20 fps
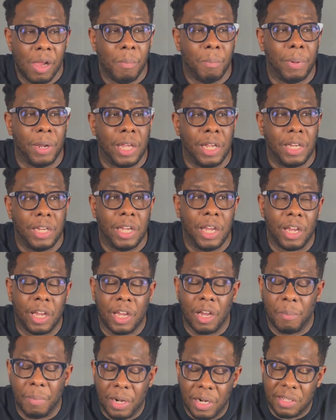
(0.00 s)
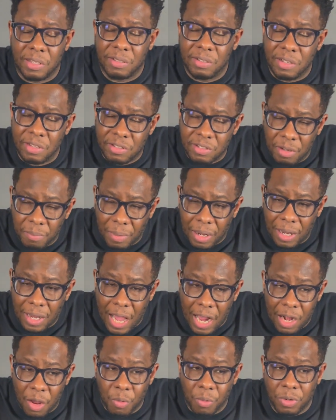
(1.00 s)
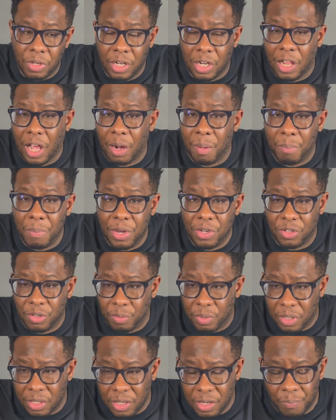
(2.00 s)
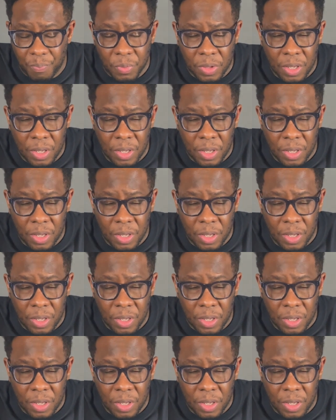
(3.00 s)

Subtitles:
but he did come in the system a lot and get a lot of missions with them.